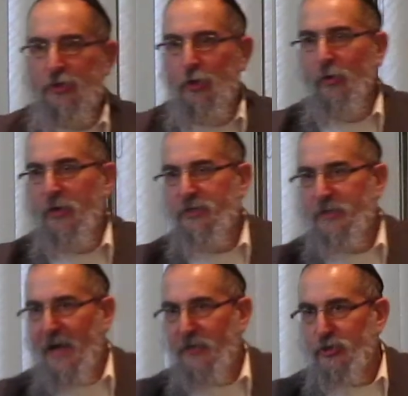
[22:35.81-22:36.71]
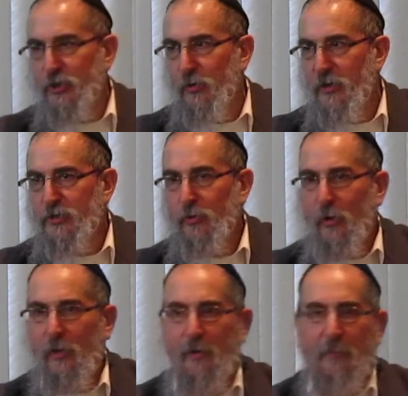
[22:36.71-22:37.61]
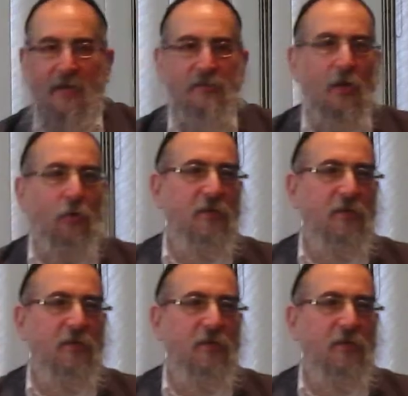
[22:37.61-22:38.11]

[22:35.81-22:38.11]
Jewish, not Jewish, all inmates.